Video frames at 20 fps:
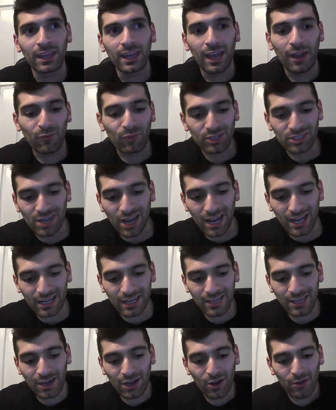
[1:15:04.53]
if we're
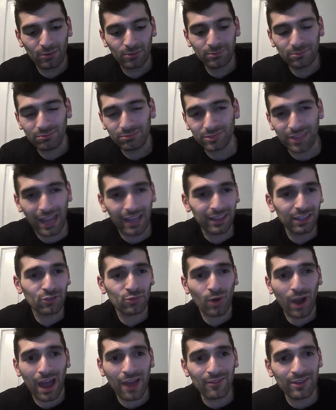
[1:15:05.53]
talking, daily
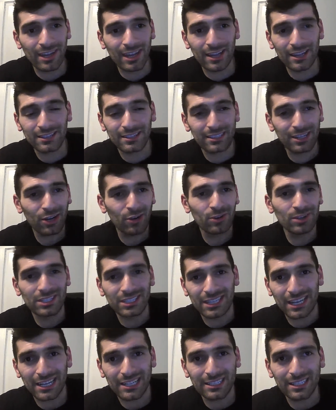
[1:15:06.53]
driving it, 0 to
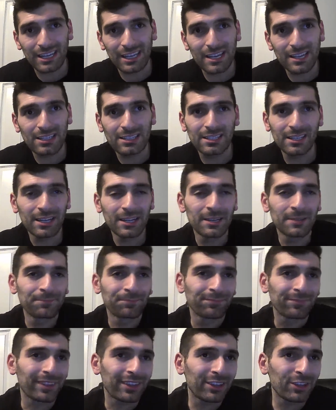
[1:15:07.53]
60s,
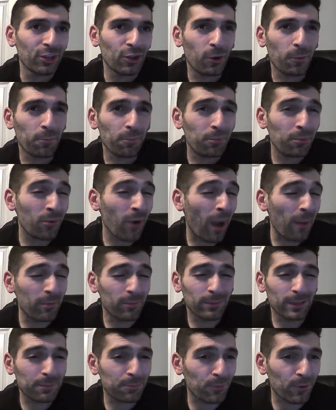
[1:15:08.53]
you're
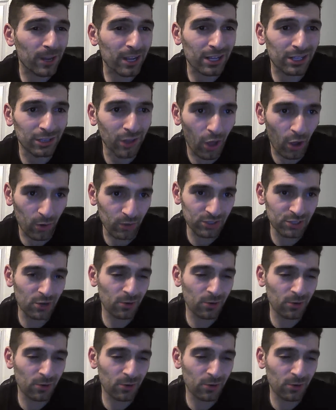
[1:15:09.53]
probably pretty close.